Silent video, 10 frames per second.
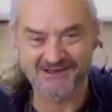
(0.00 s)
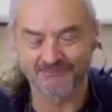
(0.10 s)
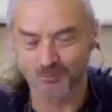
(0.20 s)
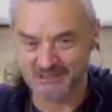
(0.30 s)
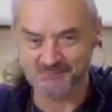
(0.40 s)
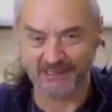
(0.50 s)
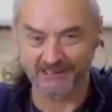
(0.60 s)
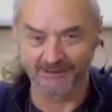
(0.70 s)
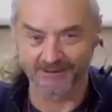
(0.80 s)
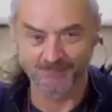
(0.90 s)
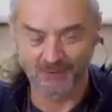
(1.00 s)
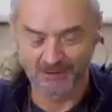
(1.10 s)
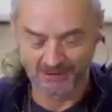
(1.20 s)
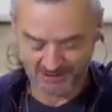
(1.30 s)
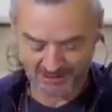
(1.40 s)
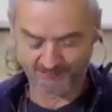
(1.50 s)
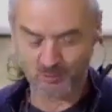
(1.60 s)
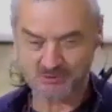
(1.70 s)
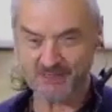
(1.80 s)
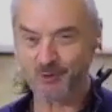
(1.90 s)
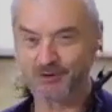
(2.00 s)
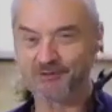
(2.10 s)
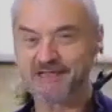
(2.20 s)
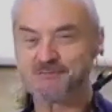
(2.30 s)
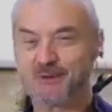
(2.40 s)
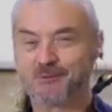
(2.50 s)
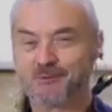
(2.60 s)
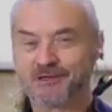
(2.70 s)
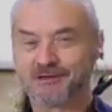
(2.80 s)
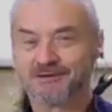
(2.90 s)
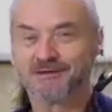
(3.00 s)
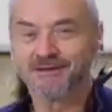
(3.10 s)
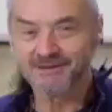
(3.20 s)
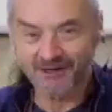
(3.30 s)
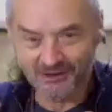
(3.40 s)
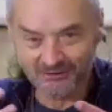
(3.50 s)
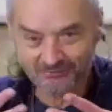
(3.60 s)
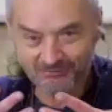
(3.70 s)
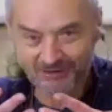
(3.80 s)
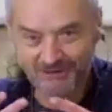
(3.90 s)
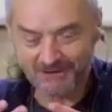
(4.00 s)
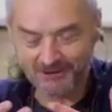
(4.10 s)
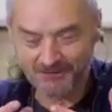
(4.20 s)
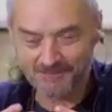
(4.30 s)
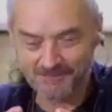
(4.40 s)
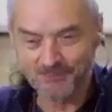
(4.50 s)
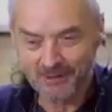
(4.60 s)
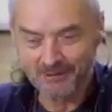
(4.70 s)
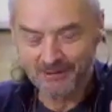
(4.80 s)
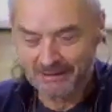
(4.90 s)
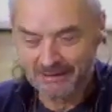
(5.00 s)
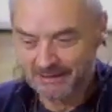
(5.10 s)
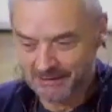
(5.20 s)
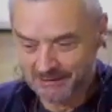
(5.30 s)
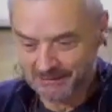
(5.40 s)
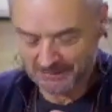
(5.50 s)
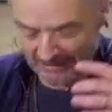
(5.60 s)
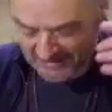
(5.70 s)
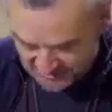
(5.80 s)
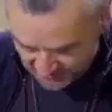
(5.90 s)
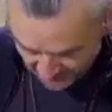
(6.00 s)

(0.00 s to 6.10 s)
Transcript: I've always been uh, I've always been one of these people that kind of um, likes to